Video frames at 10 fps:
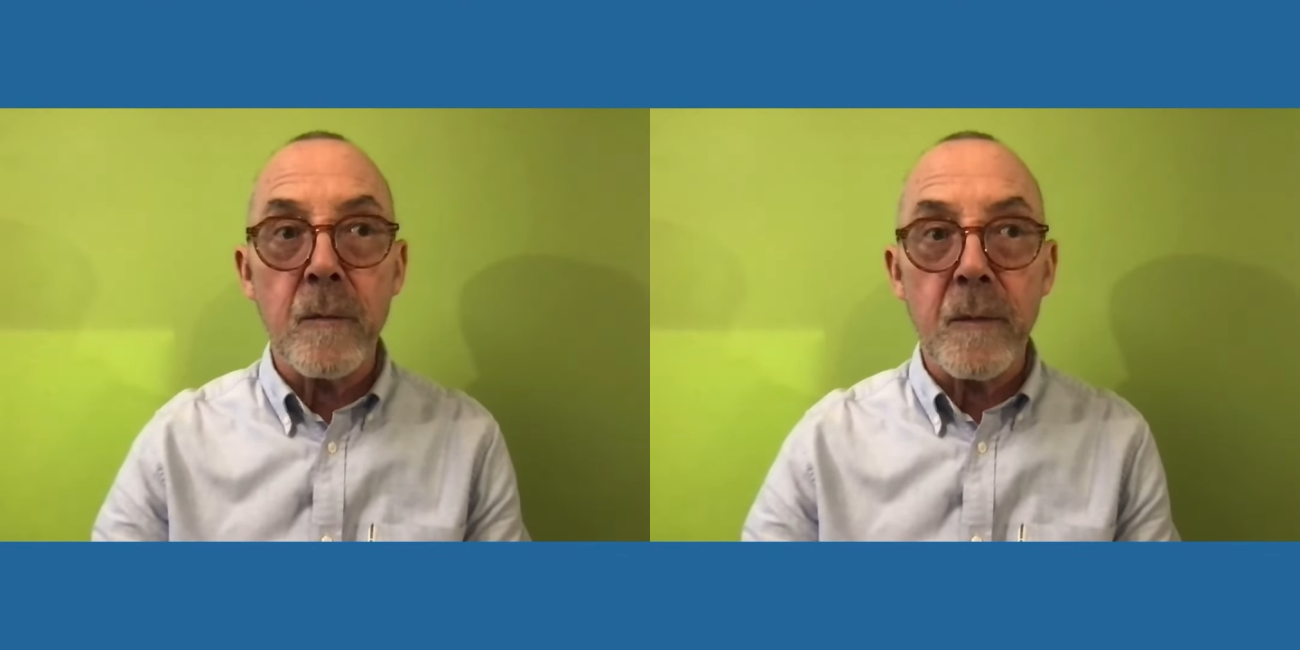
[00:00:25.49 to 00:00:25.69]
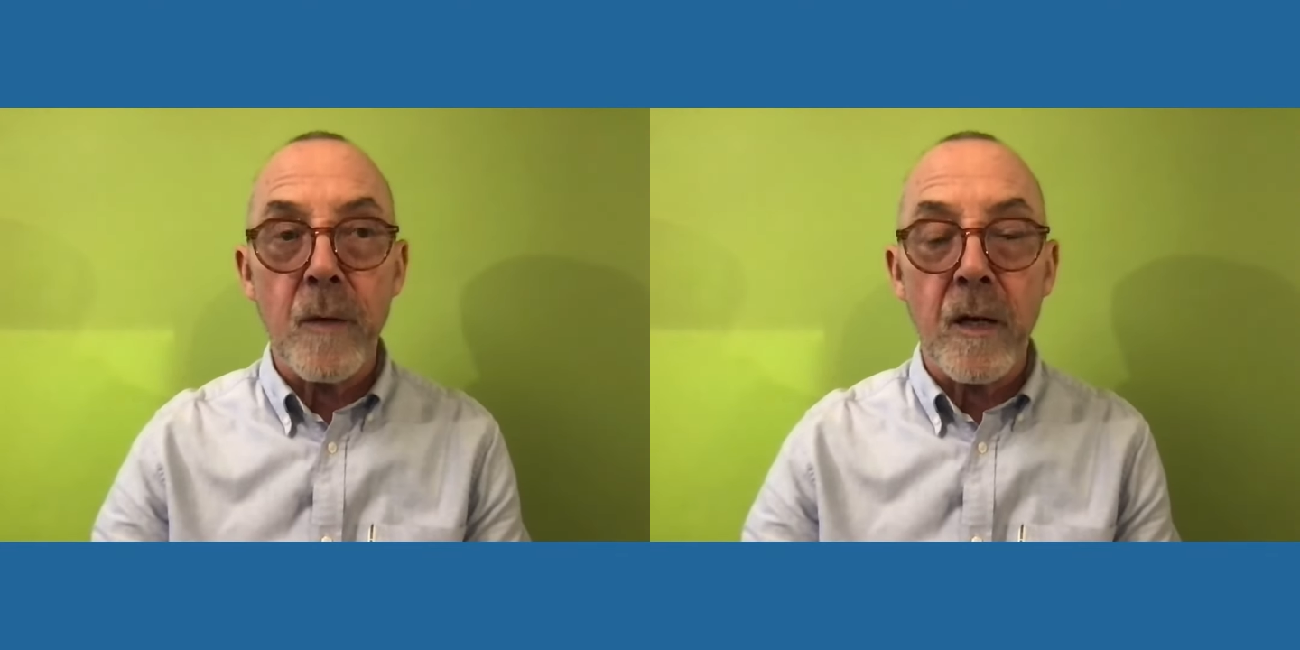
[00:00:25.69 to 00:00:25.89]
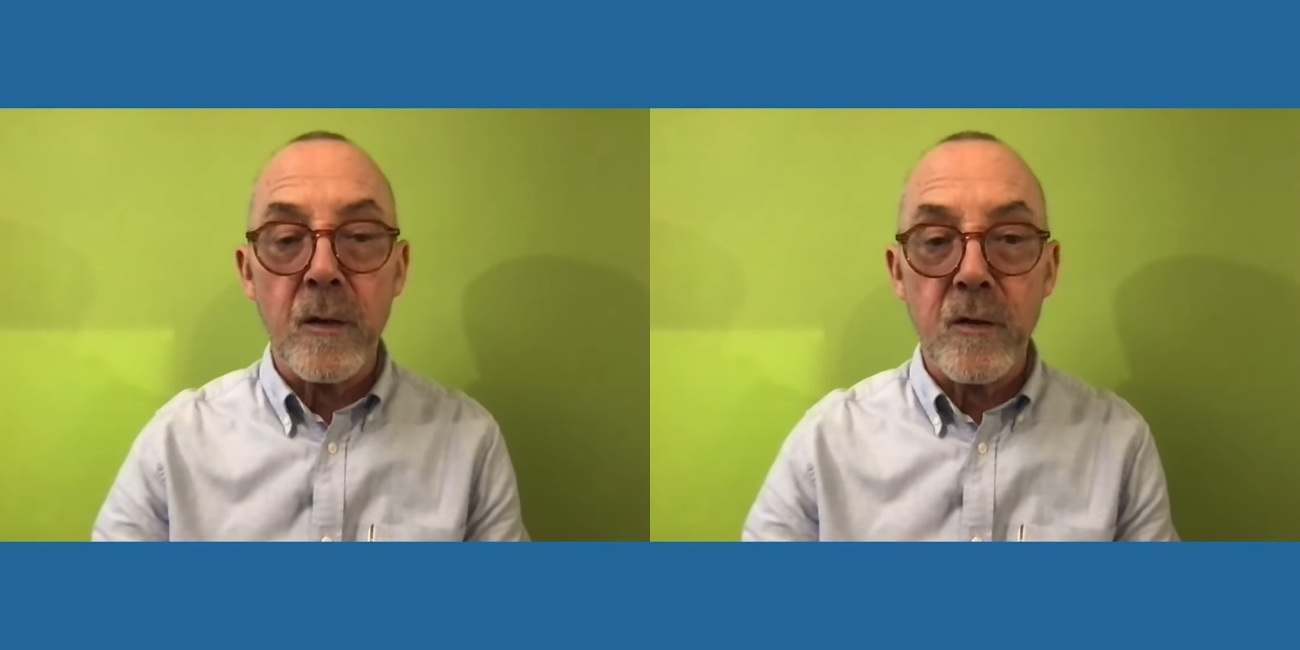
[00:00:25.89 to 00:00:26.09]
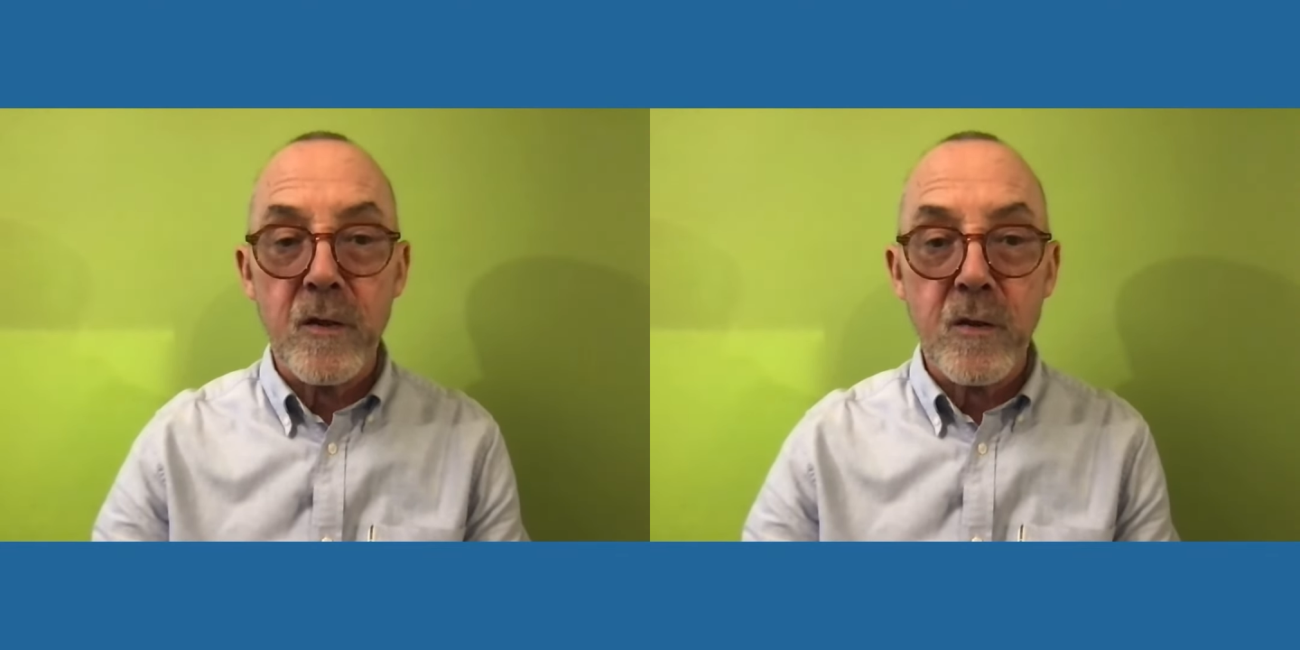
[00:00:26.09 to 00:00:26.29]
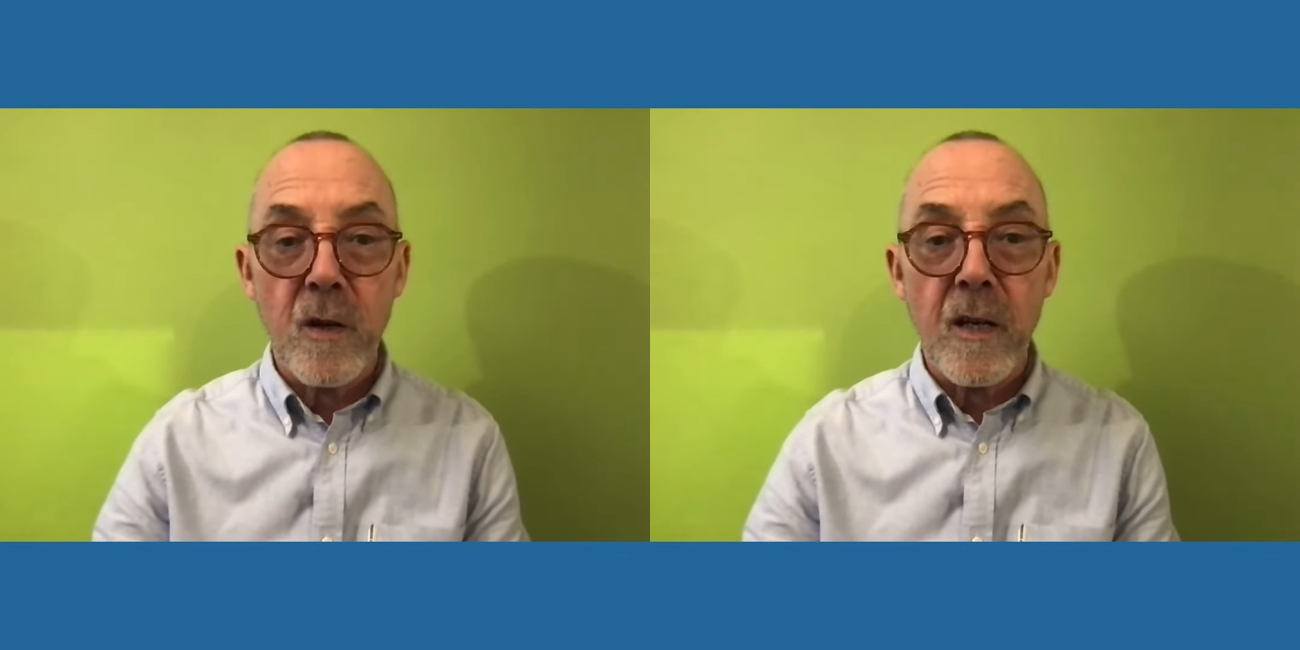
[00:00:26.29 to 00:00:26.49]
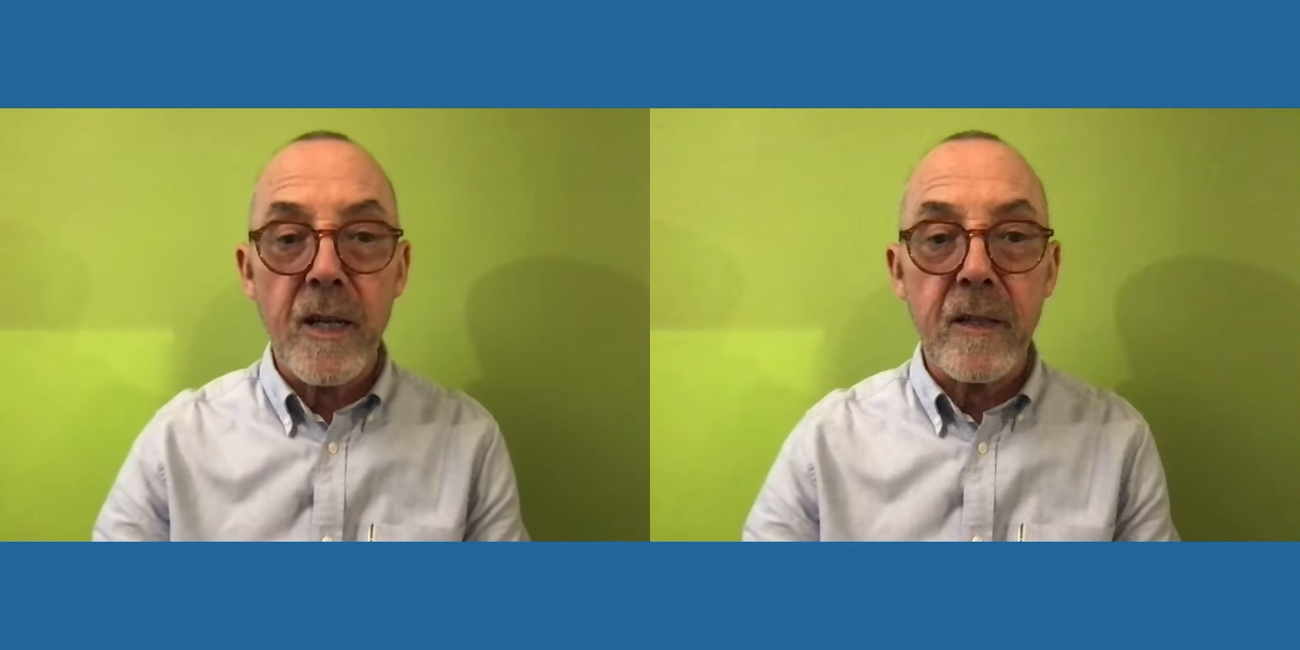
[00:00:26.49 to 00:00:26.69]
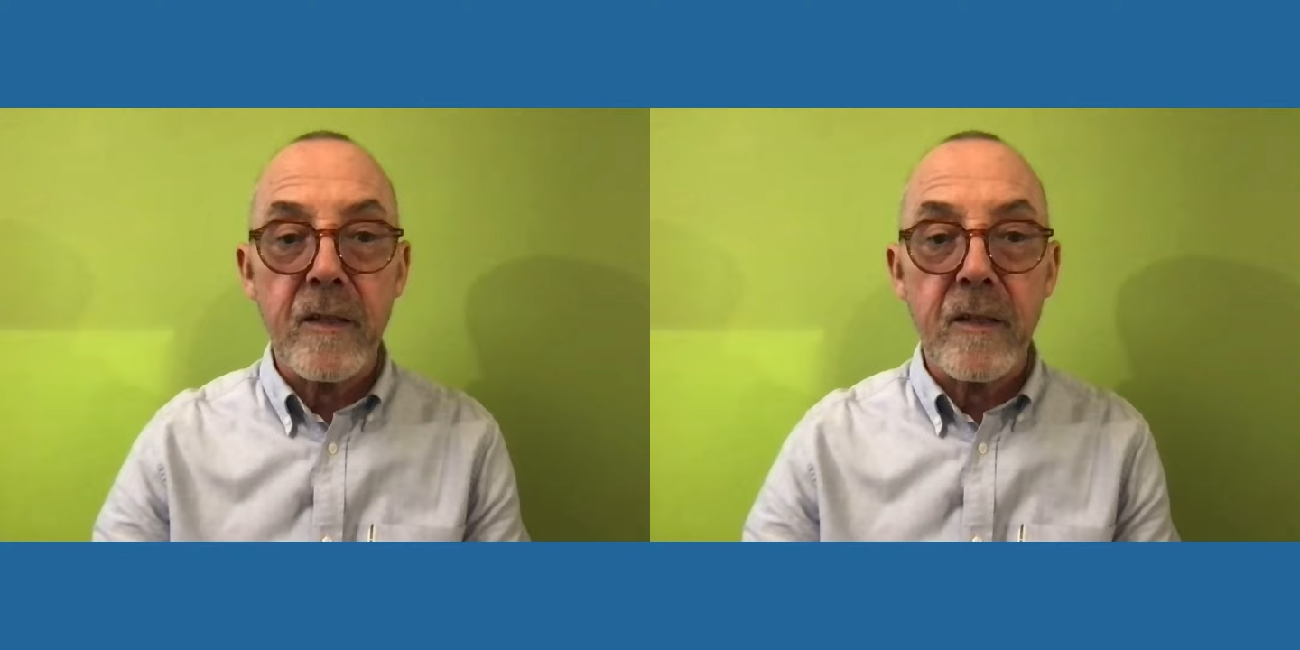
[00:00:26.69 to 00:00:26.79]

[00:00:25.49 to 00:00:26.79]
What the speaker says: big miners' strike